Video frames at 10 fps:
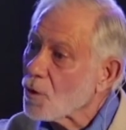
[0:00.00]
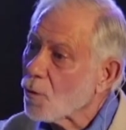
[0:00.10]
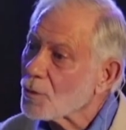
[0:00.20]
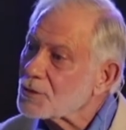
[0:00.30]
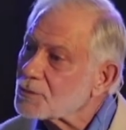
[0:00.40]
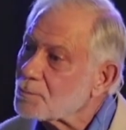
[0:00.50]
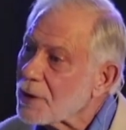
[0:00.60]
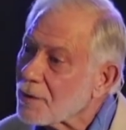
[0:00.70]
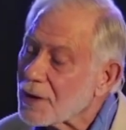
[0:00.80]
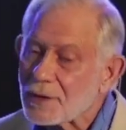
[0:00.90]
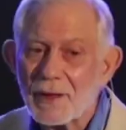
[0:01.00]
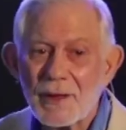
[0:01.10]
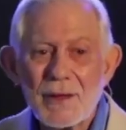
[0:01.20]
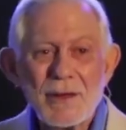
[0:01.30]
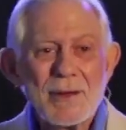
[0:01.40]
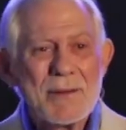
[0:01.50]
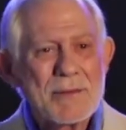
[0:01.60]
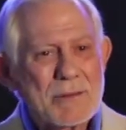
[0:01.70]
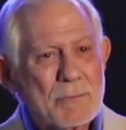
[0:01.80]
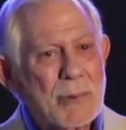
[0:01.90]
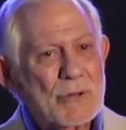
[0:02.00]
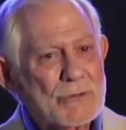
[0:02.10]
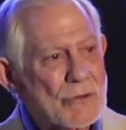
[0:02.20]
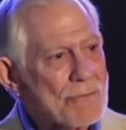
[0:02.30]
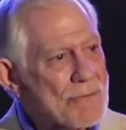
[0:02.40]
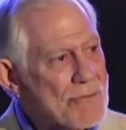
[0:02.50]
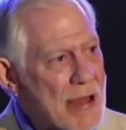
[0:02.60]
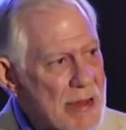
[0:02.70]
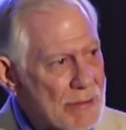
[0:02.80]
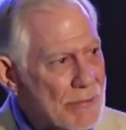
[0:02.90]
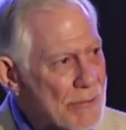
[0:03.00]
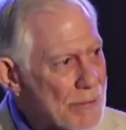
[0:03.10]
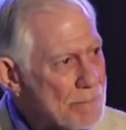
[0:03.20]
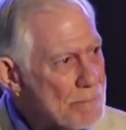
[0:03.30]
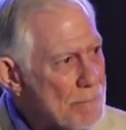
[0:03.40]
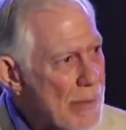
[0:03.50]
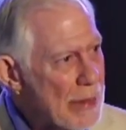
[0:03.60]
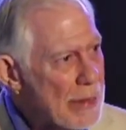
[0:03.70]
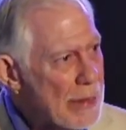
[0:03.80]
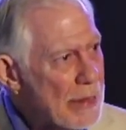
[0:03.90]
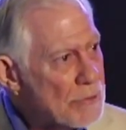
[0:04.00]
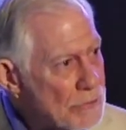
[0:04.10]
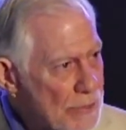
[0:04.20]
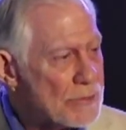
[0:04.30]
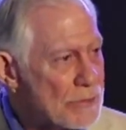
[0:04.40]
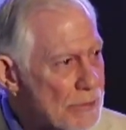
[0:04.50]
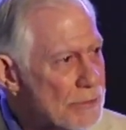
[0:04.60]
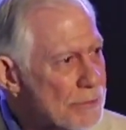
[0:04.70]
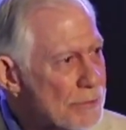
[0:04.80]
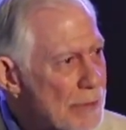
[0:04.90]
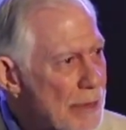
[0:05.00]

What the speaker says: Holy Spirit to put your faith in Jesus